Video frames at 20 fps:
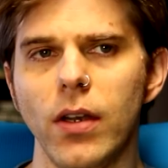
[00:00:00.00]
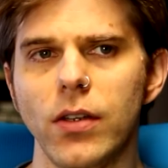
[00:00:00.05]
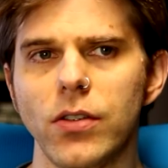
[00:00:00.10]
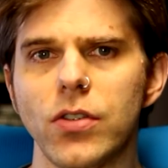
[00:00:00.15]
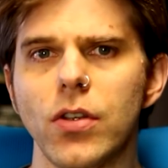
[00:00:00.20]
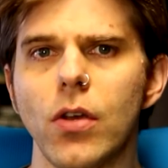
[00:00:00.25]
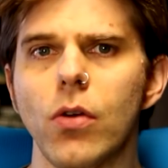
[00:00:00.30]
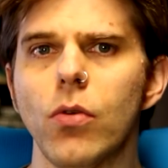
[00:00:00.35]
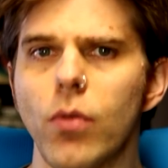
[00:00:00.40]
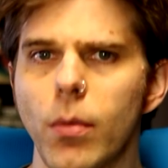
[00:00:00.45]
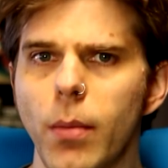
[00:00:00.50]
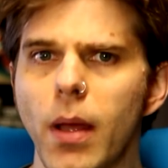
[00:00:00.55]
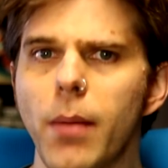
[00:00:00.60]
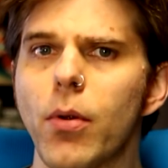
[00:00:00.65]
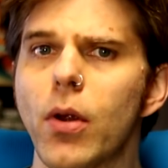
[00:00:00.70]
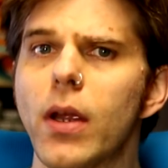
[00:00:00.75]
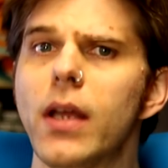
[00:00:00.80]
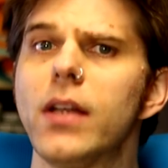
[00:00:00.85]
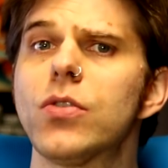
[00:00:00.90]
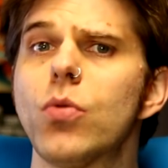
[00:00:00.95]
And so
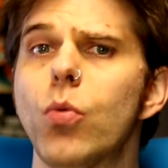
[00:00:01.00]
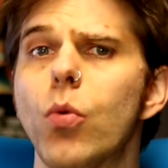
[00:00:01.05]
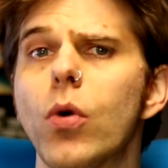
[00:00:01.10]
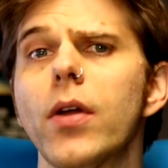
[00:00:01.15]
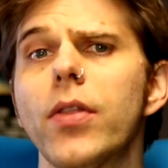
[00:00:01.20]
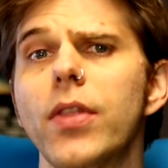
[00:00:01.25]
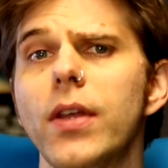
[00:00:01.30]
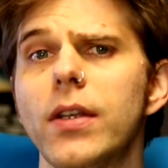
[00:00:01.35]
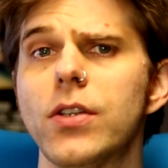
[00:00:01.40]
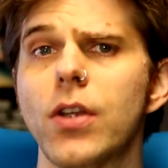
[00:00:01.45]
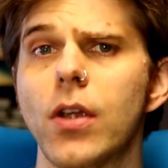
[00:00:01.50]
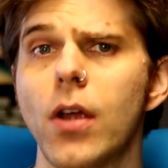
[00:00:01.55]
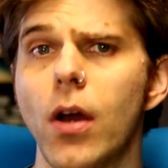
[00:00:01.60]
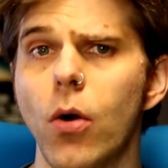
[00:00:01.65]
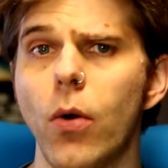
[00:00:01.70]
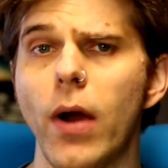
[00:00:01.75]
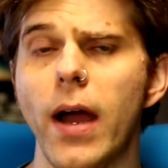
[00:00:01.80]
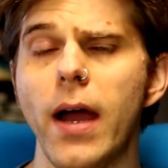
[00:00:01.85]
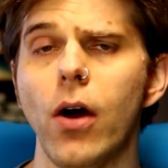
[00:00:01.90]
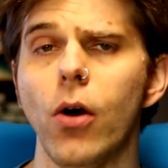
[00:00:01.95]
remember, it's worth it to
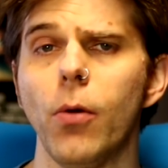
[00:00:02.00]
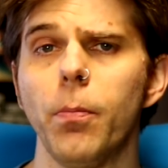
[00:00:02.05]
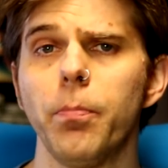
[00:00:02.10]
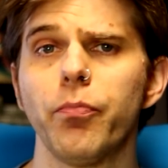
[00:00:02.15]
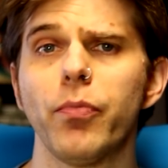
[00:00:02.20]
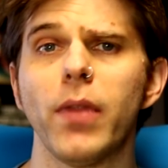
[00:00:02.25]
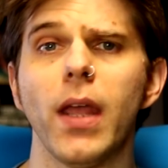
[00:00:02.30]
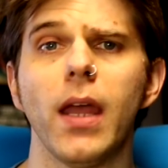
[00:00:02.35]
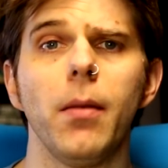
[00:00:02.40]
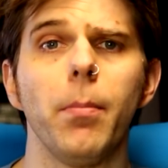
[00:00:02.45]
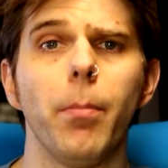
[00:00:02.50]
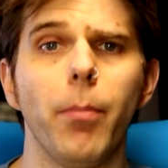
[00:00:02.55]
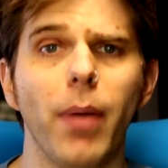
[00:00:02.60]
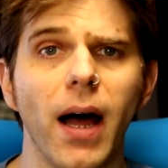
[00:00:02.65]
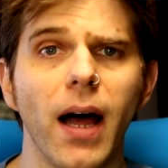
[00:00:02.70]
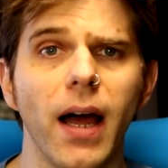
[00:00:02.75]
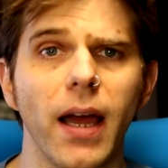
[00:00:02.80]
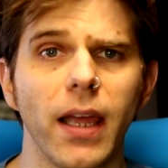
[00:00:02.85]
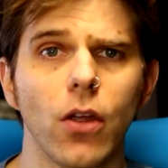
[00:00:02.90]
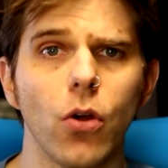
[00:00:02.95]
go out and
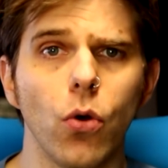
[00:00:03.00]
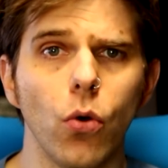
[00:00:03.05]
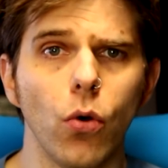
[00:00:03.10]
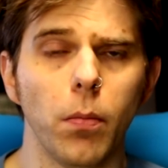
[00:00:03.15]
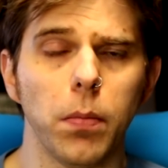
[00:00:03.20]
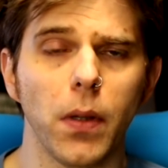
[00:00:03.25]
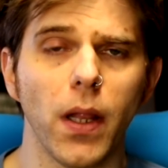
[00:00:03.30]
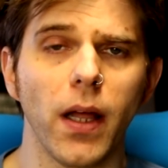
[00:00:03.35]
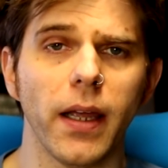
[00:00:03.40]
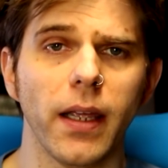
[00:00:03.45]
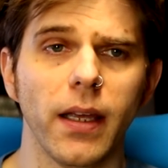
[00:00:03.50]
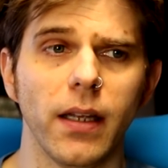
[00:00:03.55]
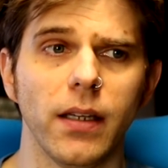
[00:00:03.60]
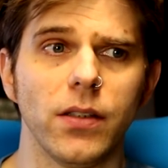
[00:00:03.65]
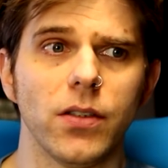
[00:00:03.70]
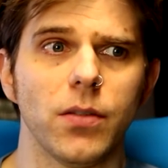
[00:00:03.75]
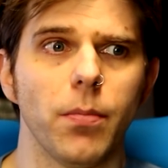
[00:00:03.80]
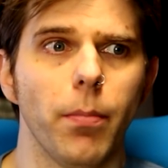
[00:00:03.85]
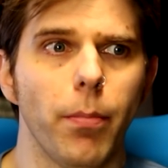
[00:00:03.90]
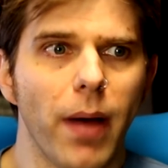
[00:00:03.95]
buy cool plugins,